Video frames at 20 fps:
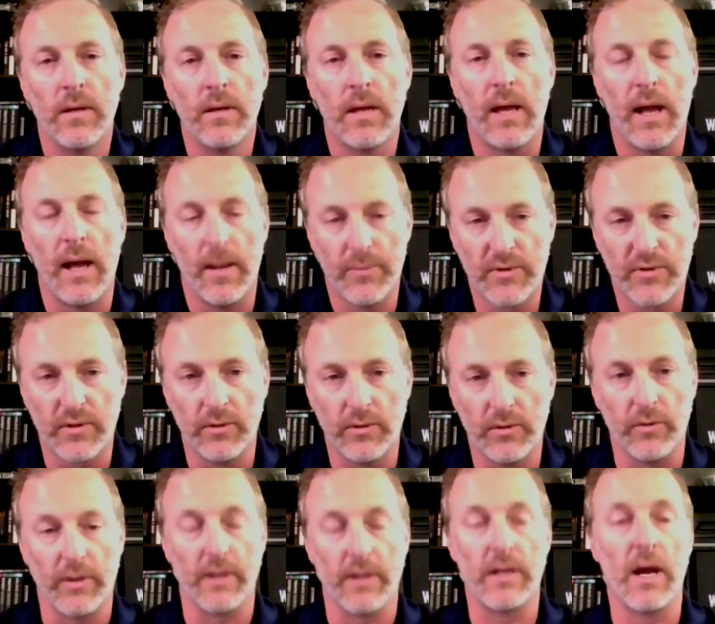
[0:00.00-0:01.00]

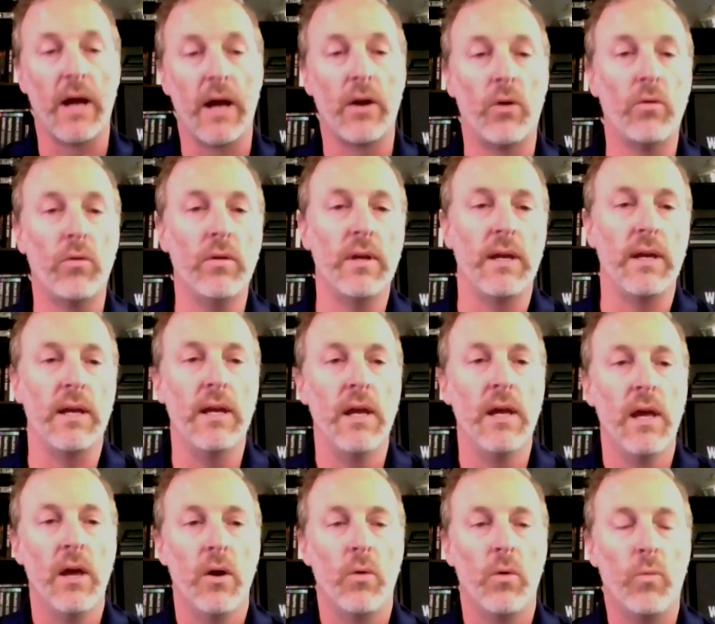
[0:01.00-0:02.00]
Absolutely. Not only
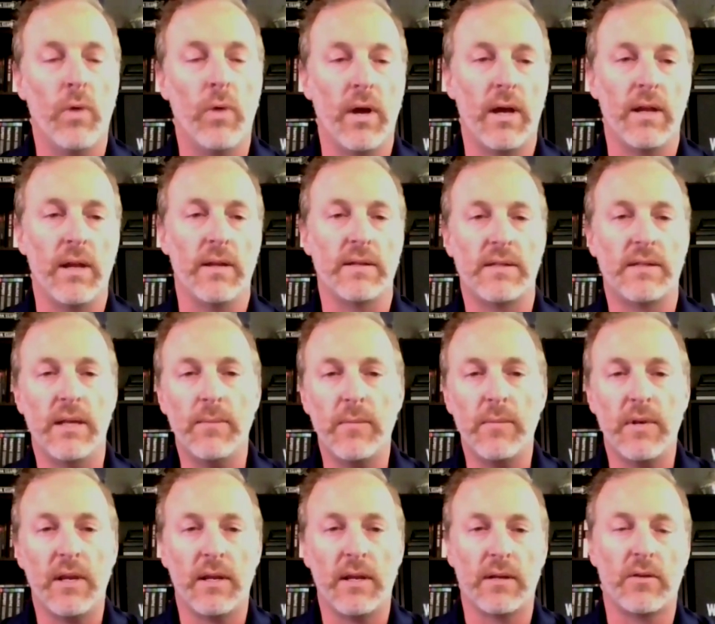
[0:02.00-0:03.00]
when
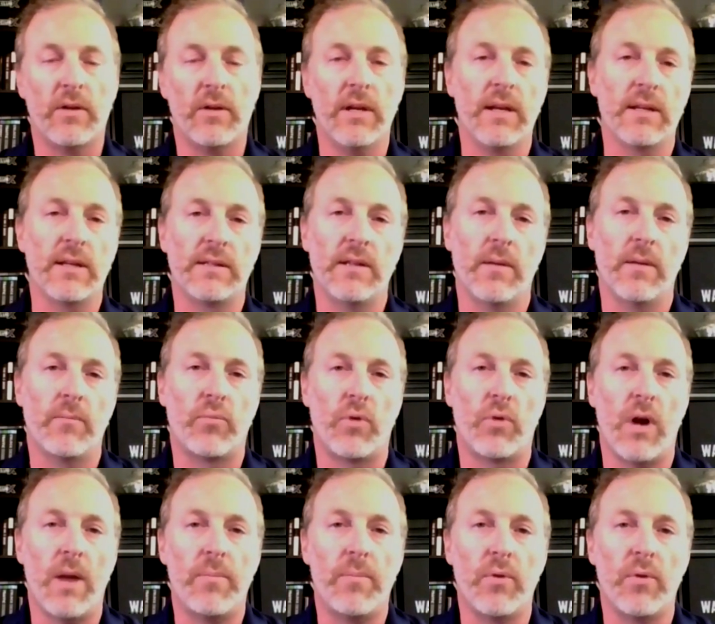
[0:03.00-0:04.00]
steam cleaning is done
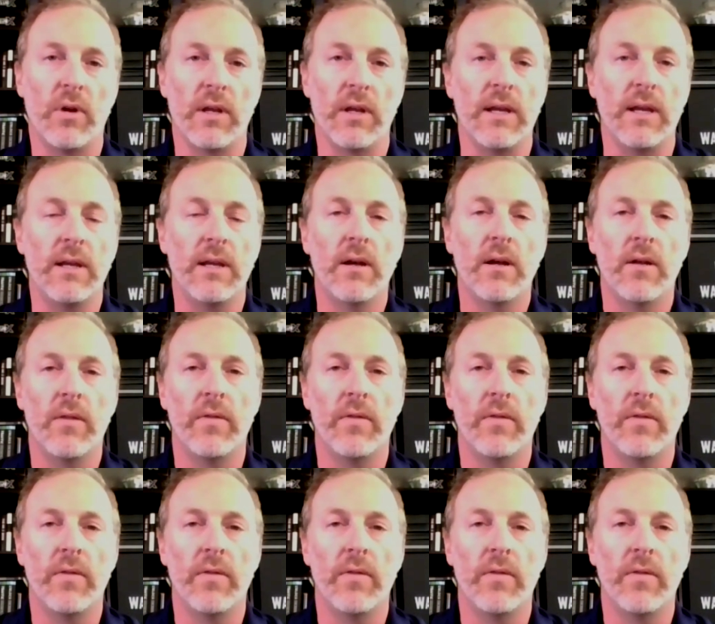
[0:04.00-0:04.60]
properly,